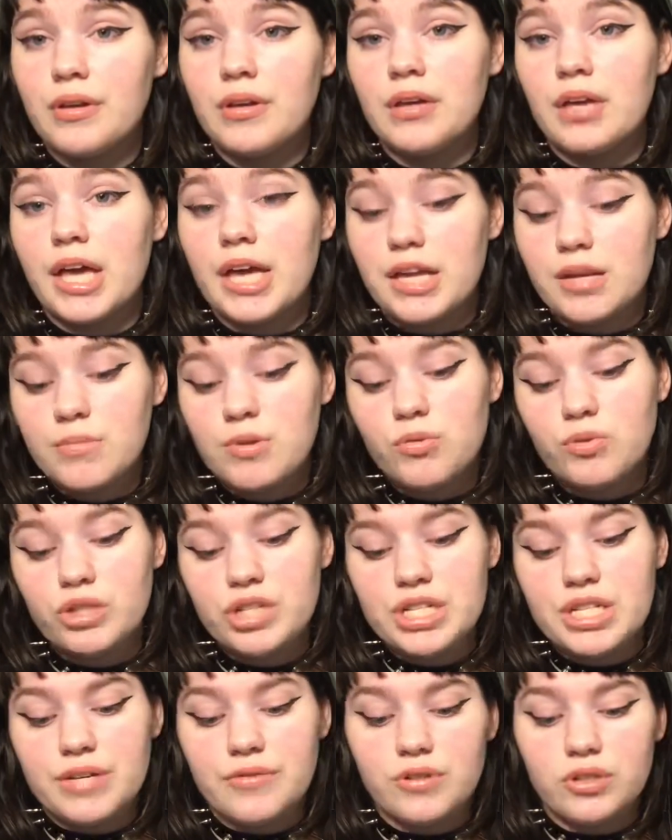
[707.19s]
It can be really
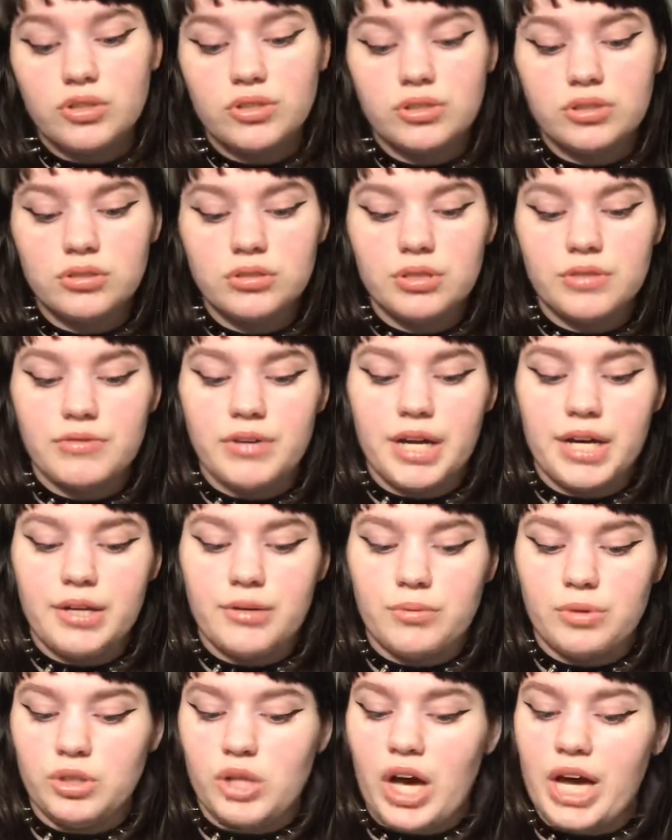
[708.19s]
difficult to find
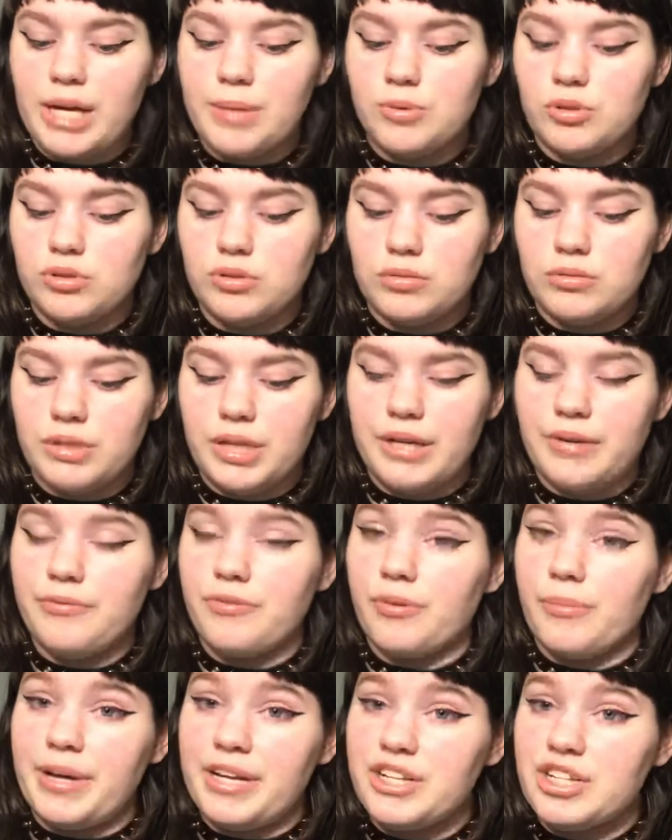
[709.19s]
reliable
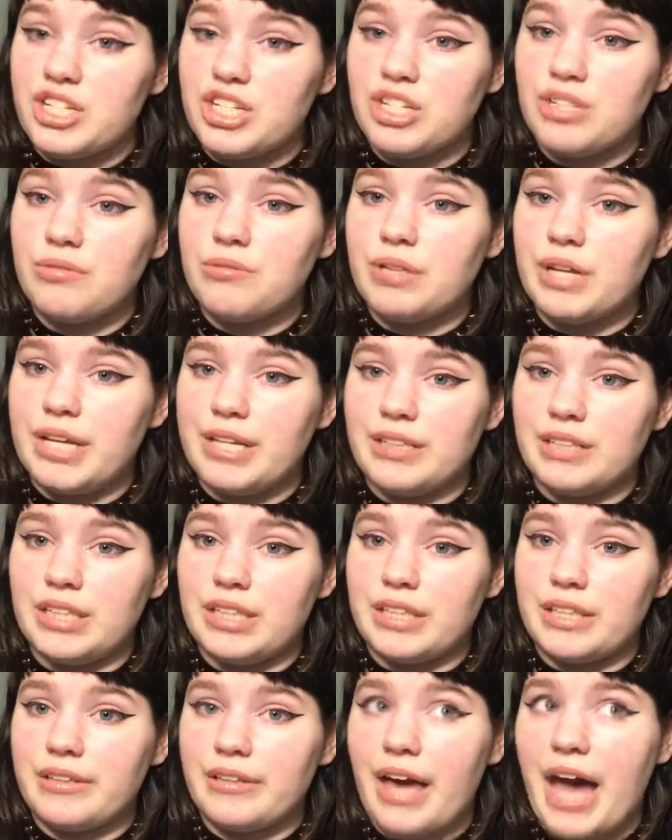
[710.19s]
information and,
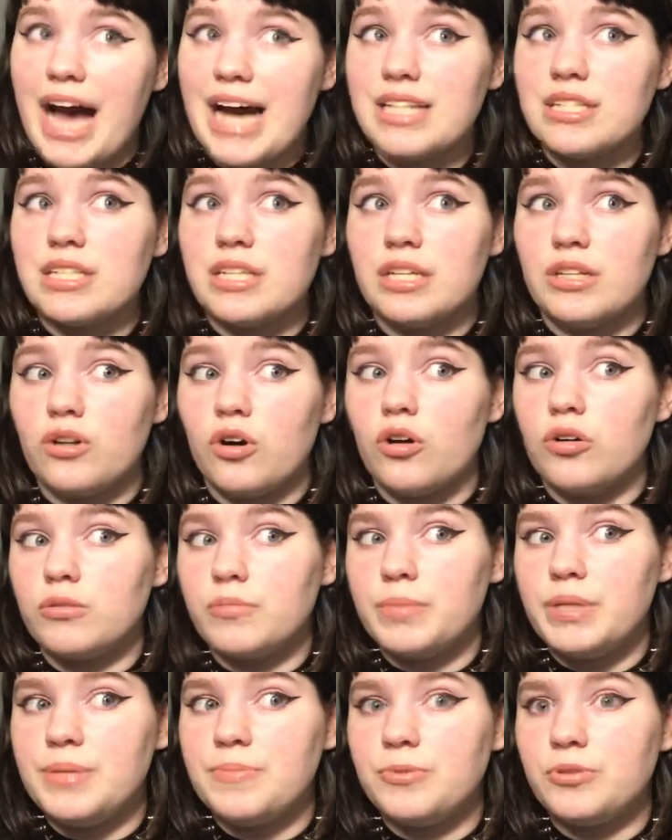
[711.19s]
asking alt
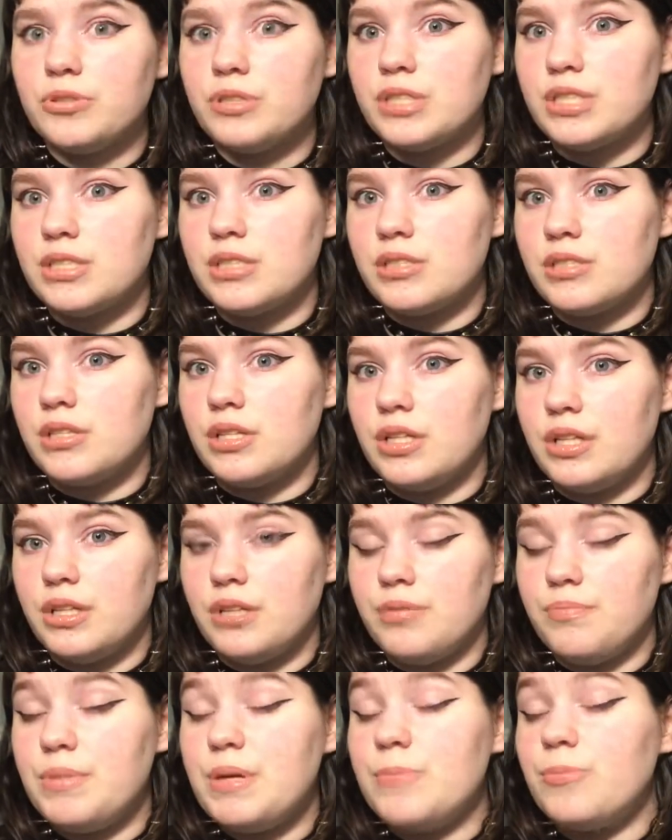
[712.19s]
people, because
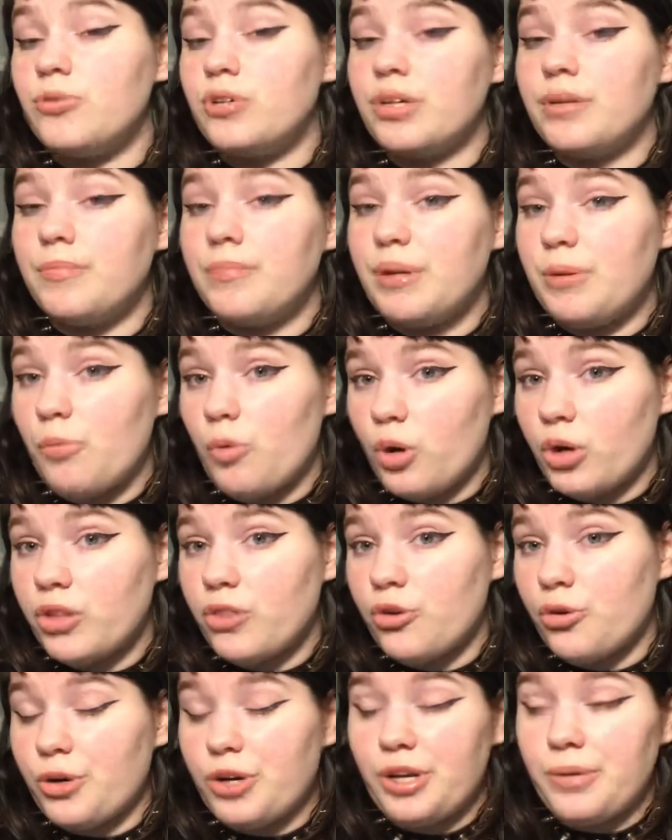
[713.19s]
people can be worried
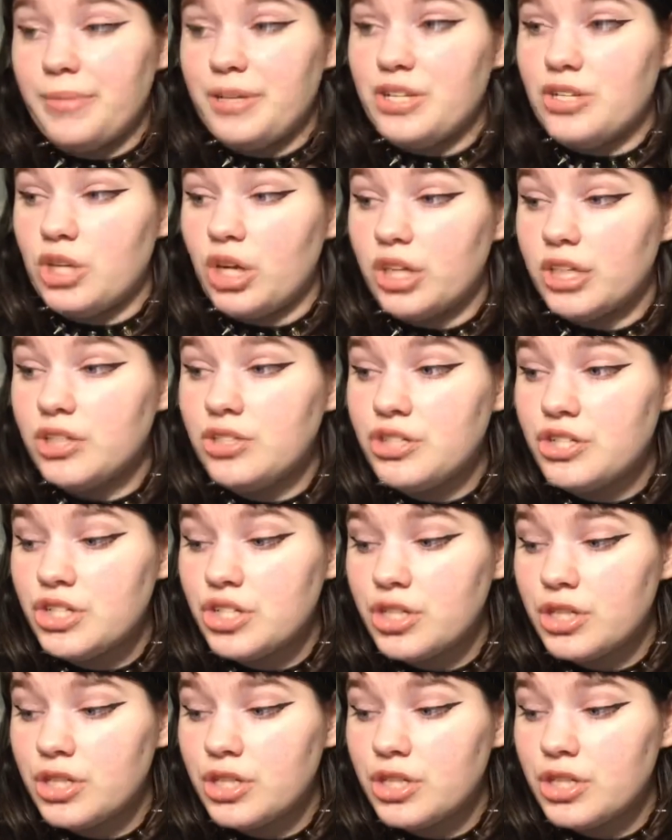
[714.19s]
they're going to be judged.